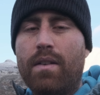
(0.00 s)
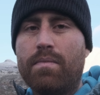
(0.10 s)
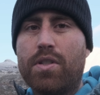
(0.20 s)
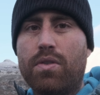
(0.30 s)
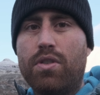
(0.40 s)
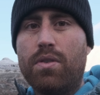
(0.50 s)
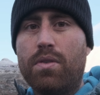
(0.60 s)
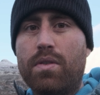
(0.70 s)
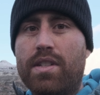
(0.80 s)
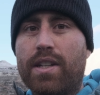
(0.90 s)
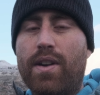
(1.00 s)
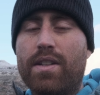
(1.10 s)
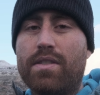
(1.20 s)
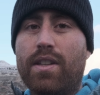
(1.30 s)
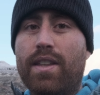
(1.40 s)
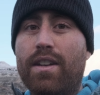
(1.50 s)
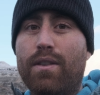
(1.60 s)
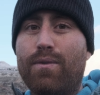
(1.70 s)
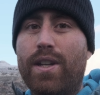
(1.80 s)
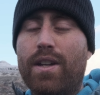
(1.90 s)
so do stick around till the end of
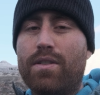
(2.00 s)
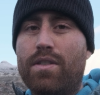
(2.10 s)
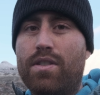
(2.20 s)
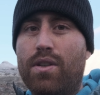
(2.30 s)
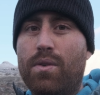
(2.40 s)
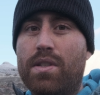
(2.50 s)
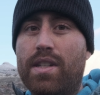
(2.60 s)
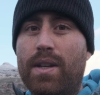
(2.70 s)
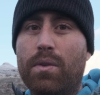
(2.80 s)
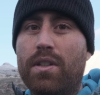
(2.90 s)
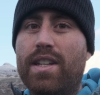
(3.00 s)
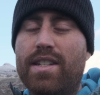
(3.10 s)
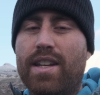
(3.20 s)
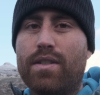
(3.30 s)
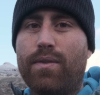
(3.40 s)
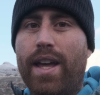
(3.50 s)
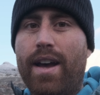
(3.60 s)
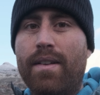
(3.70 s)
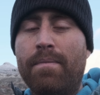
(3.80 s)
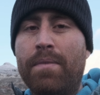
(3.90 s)
the video to see all the details for
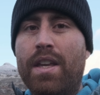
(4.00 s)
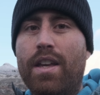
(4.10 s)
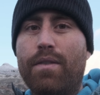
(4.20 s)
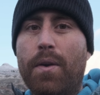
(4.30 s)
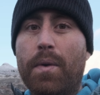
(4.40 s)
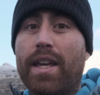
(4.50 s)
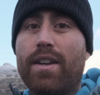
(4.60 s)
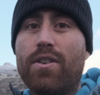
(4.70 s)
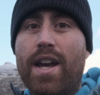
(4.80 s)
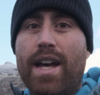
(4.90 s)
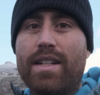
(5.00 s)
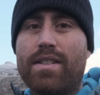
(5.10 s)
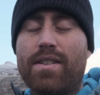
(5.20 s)
that, if you want to get your hands